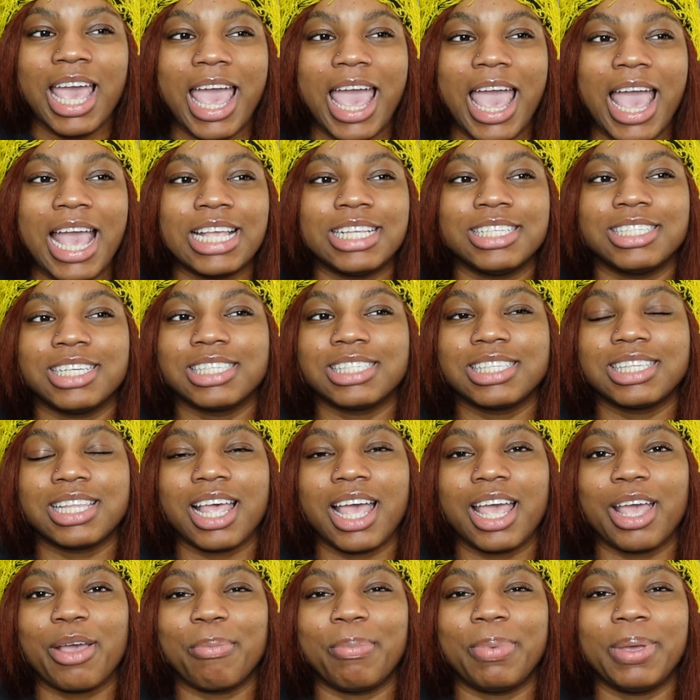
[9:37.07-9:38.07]
and just
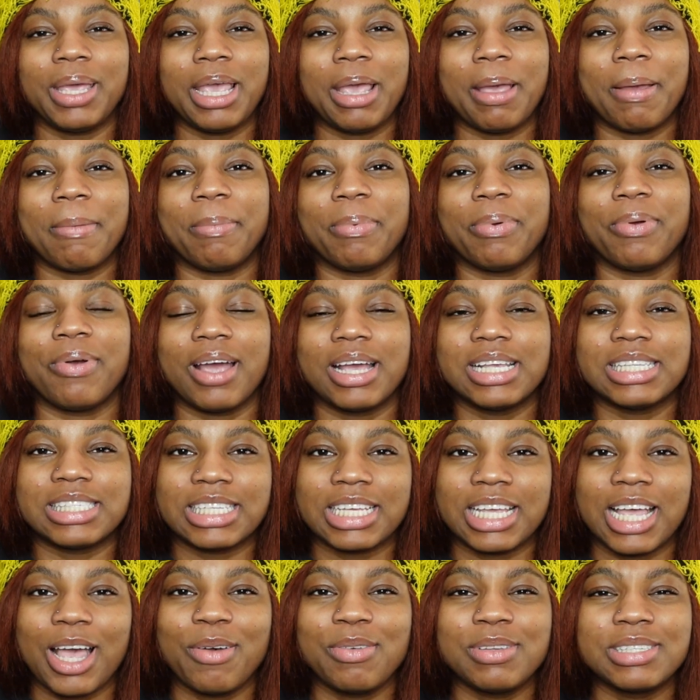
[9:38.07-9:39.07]
like being
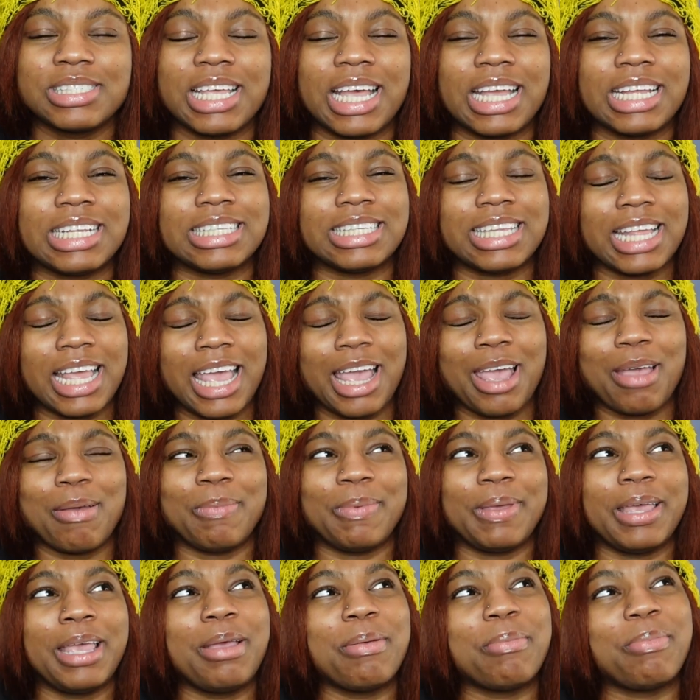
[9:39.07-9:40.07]
present. I was like, dang,
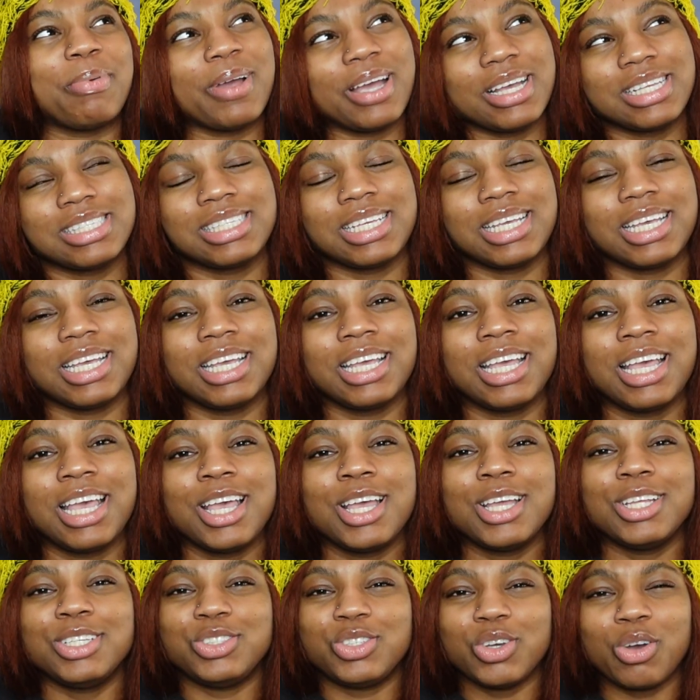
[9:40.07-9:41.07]
being present
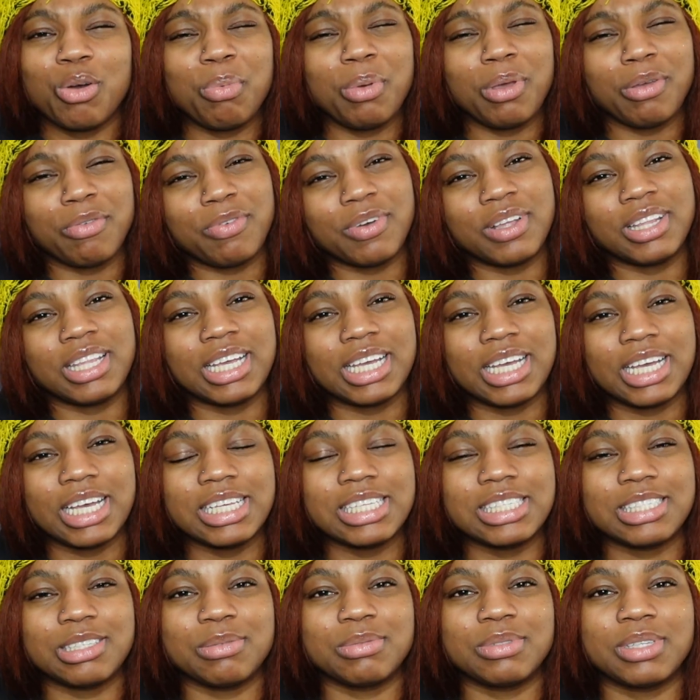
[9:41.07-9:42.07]
do be feeling
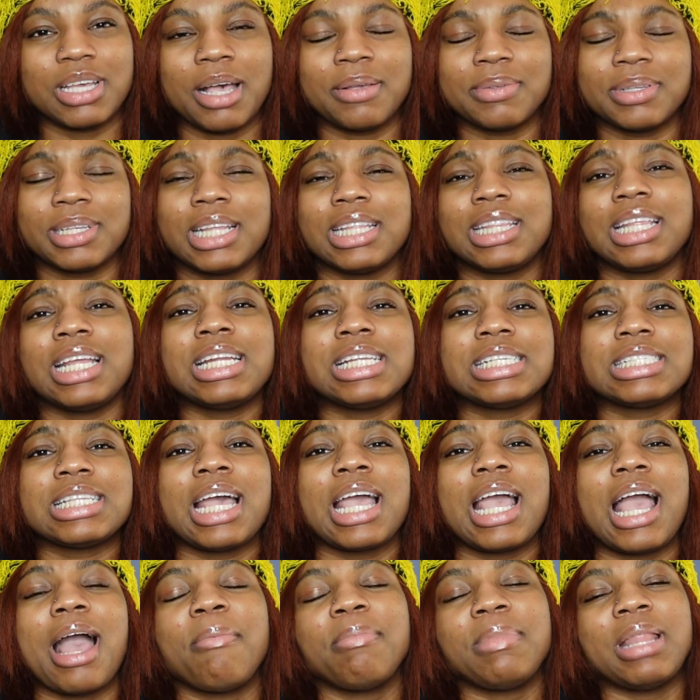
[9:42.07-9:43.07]
good sometimes. And the thing is,
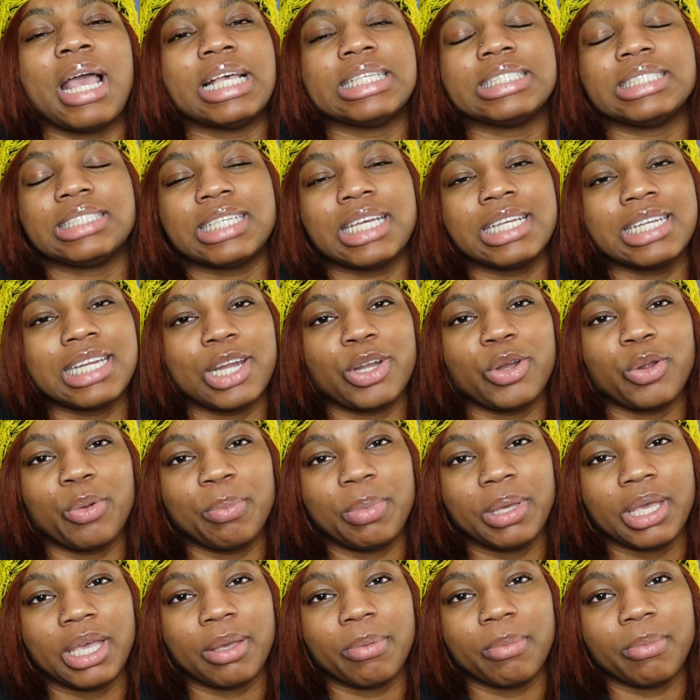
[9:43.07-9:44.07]
like, I'm not saying I
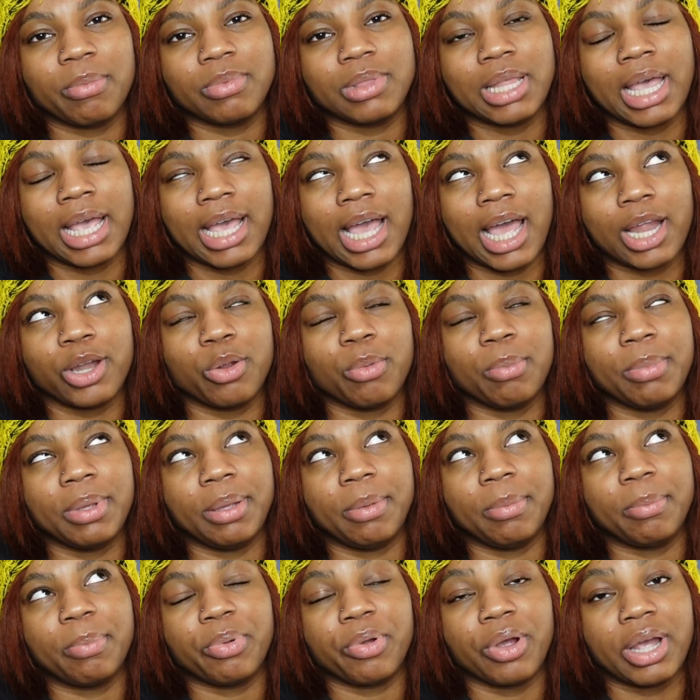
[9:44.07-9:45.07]
don't
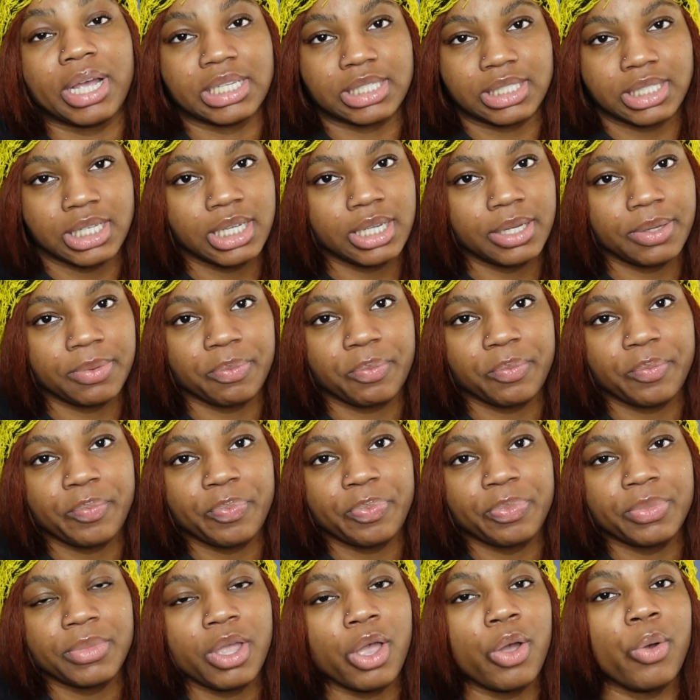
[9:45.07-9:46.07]
be present
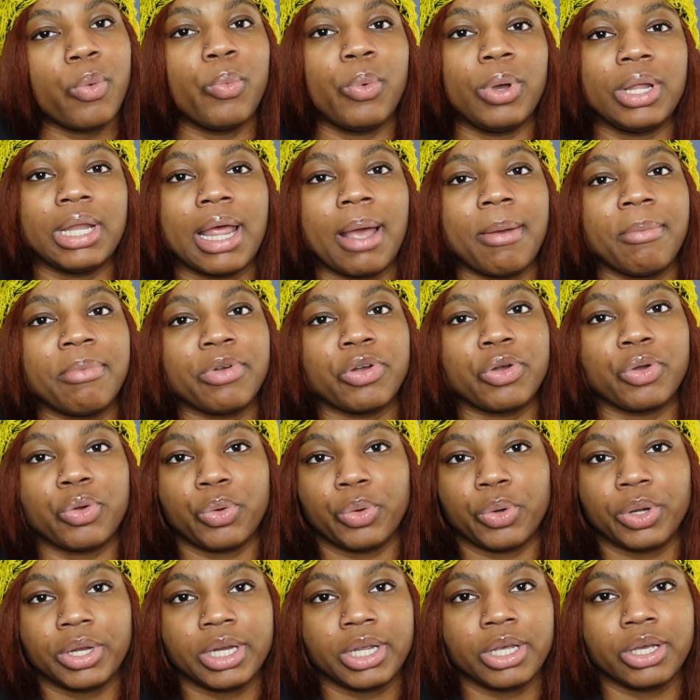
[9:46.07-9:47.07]
when I'm
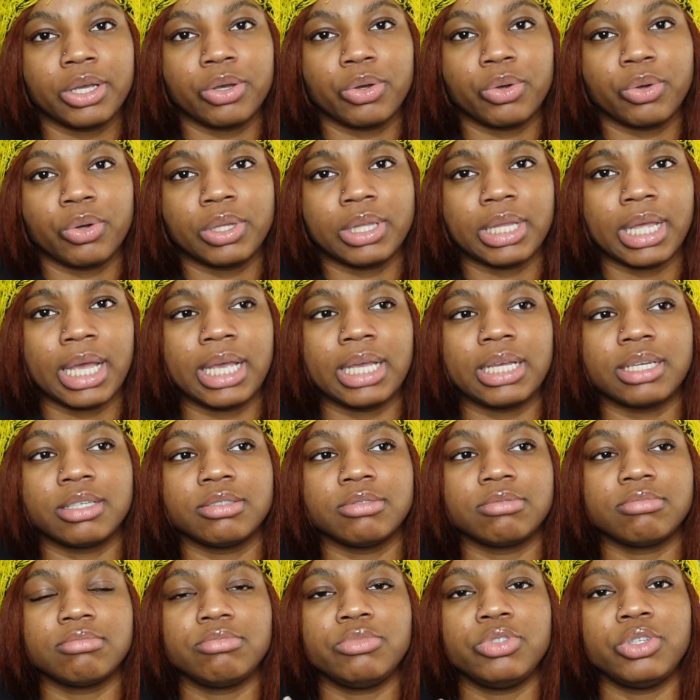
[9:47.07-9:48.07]
recording or like,
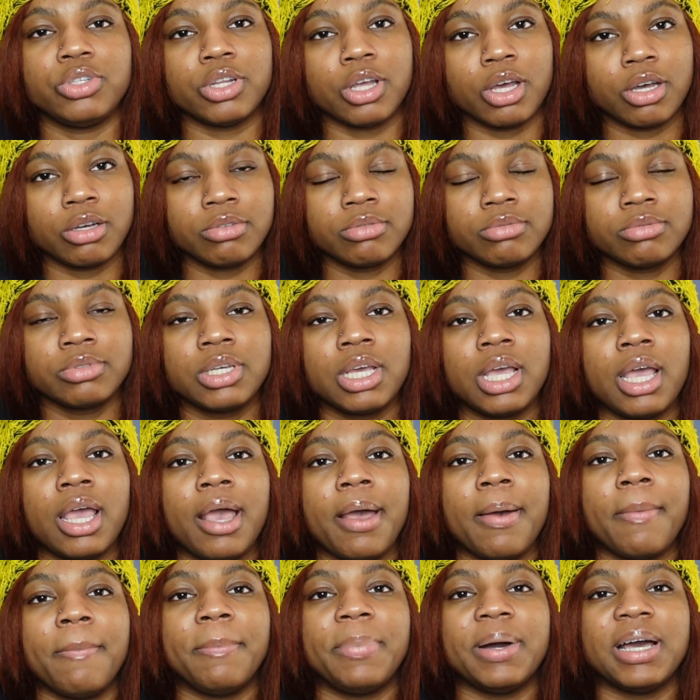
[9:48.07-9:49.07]
you know,
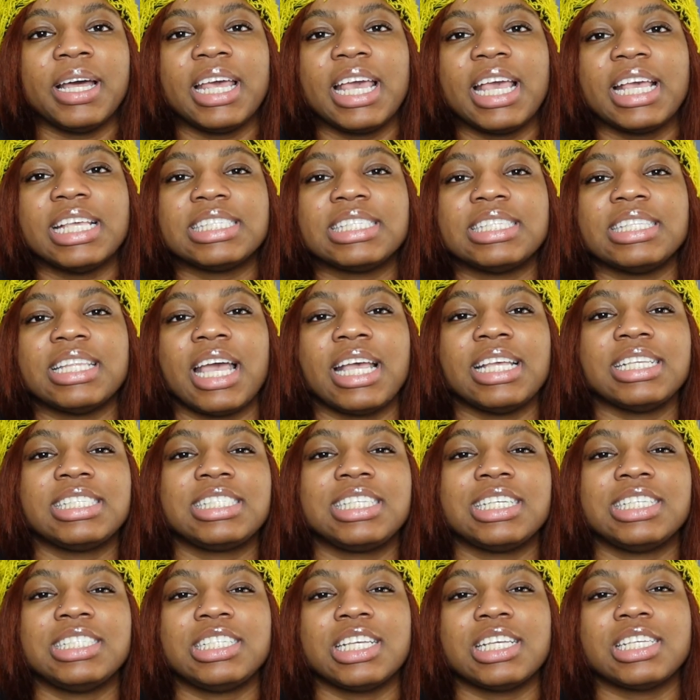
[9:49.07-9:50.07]
but it's
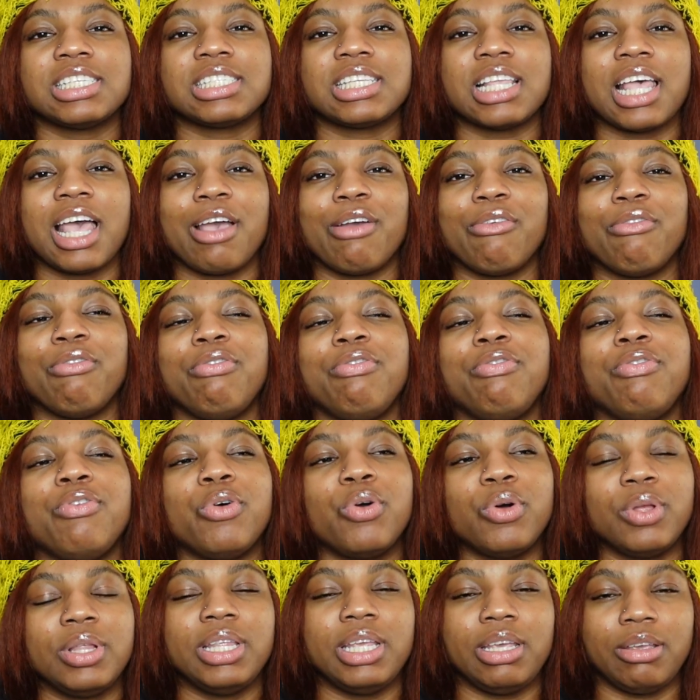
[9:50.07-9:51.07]
nice to just like
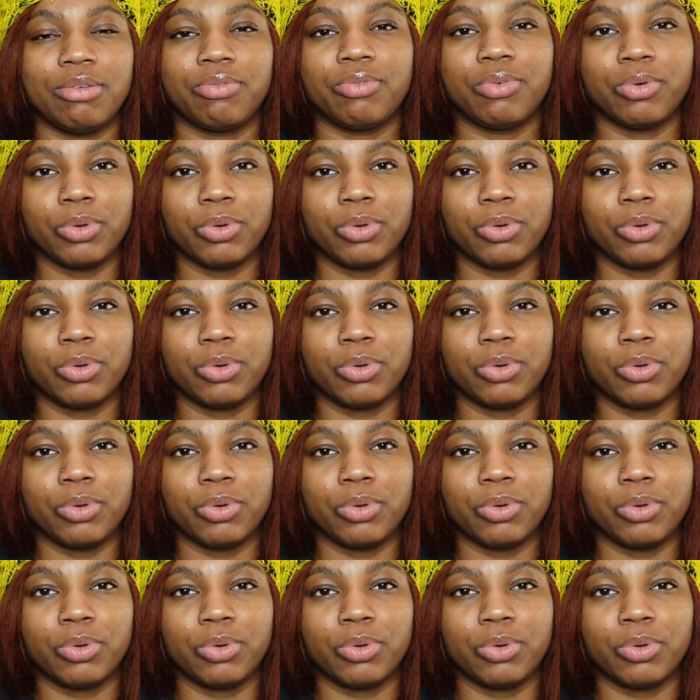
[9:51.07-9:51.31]
fully,